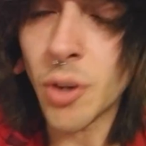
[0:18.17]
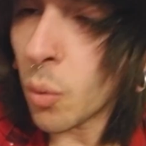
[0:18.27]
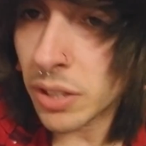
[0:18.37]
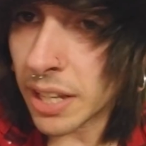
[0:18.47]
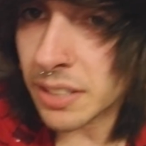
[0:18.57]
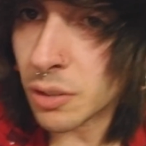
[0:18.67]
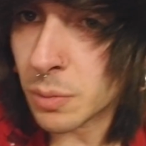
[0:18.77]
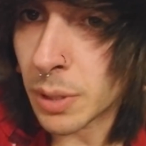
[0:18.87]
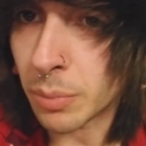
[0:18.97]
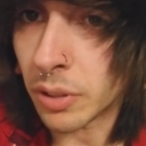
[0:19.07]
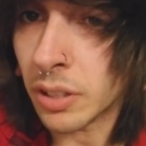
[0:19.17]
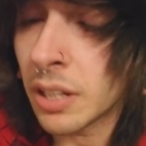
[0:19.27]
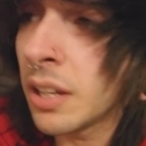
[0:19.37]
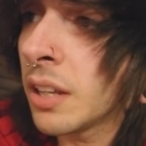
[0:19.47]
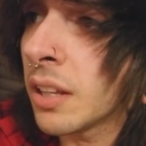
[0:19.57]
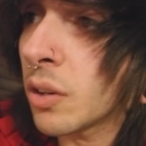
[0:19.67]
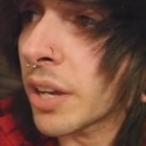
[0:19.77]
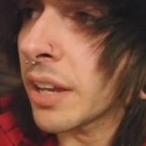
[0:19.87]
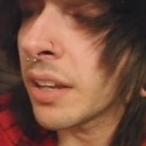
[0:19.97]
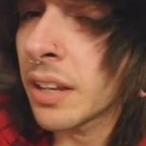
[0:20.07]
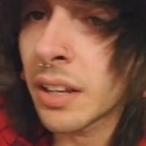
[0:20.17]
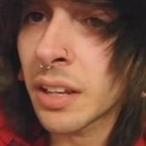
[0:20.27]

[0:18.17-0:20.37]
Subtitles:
No one likes those people, okay?